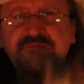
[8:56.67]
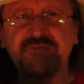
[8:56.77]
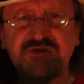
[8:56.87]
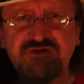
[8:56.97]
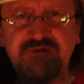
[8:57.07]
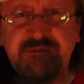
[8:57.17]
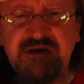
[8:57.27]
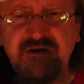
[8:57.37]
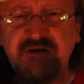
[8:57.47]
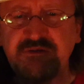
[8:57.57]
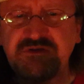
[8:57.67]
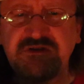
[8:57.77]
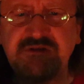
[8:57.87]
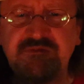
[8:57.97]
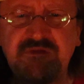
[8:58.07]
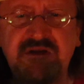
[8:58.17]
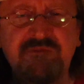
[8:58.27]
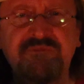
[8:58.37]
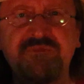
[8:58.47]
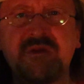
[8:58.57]
Screaming Goats.
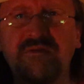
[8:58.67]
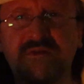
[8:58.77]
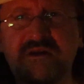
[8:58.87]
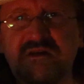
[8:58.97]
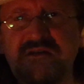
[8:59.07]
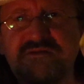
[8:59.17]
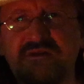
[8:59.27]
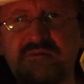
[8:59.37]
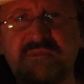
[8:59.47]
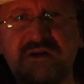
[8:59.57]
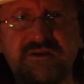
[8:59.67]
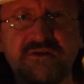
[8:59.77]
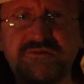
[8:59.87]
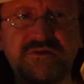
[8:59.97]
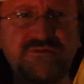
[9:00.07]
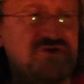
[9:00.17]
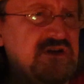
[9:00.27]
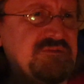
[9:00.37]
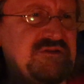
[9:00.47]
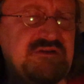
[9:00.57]
These are my go-to
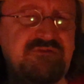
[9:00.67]
chips.